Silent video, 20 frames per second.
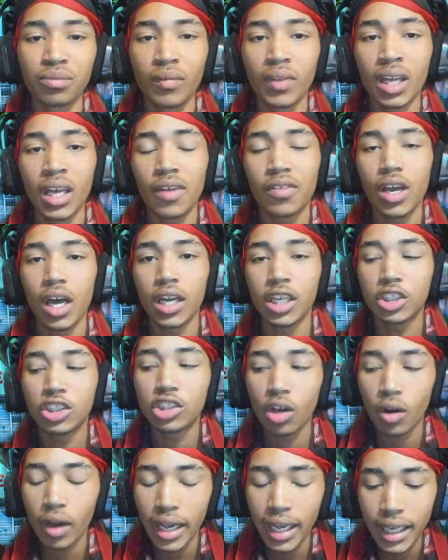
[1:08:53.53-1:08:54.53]
If y'all
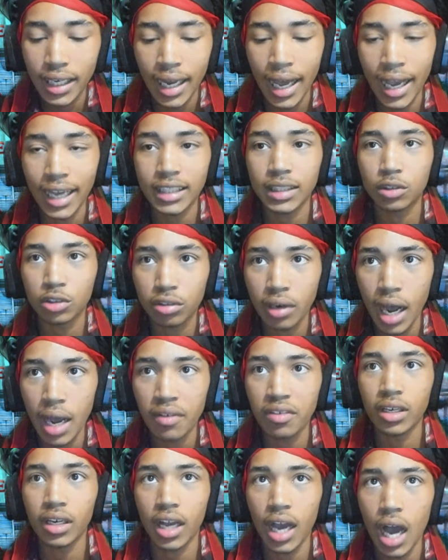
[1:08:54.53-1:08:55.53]
enjoy, like, subscribe,
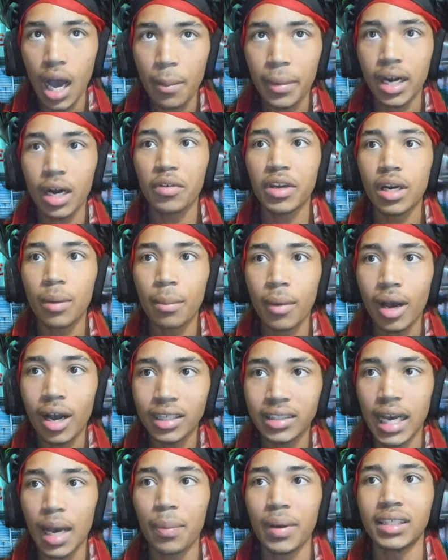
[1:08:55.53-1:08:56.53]
read a comment, or read them all.
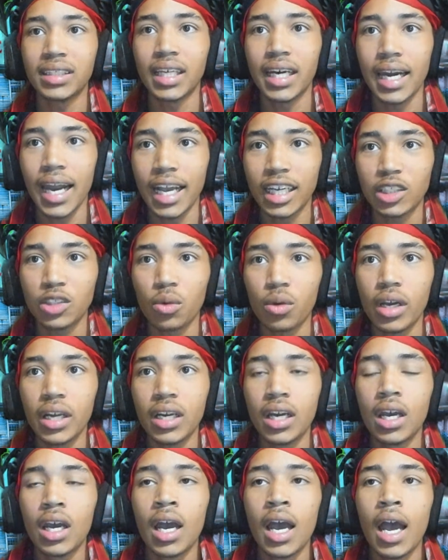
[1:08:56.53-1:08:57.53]
Tap into the next one.
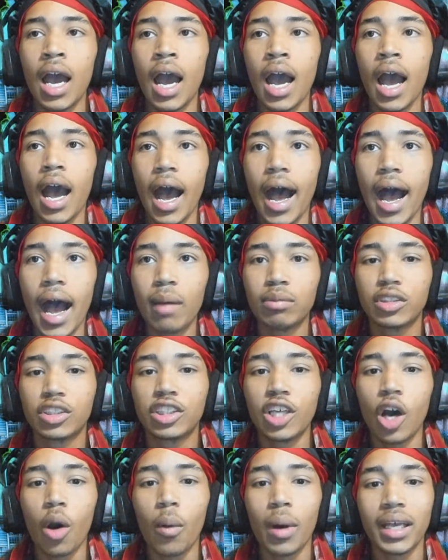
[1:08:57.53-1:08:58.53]
I'm
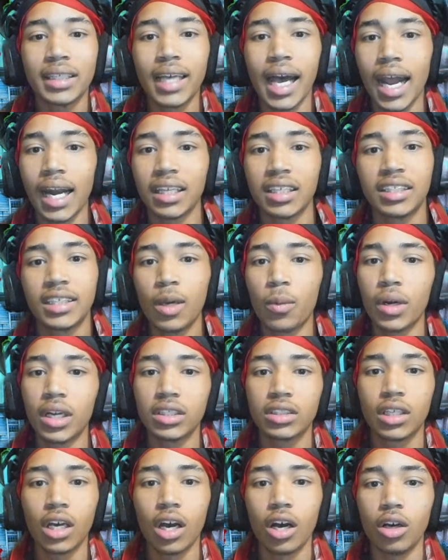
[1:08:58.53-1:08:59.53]
so excited to see where
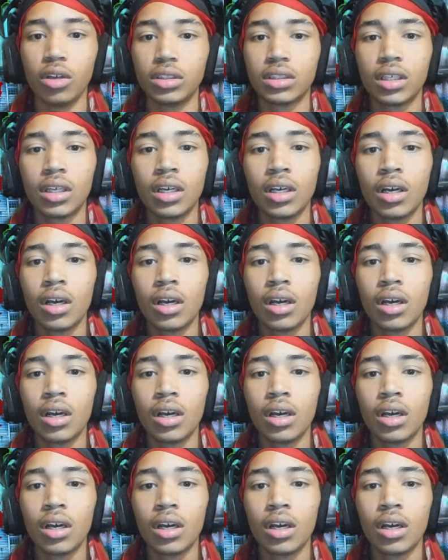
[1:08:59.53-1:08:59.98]
this goes.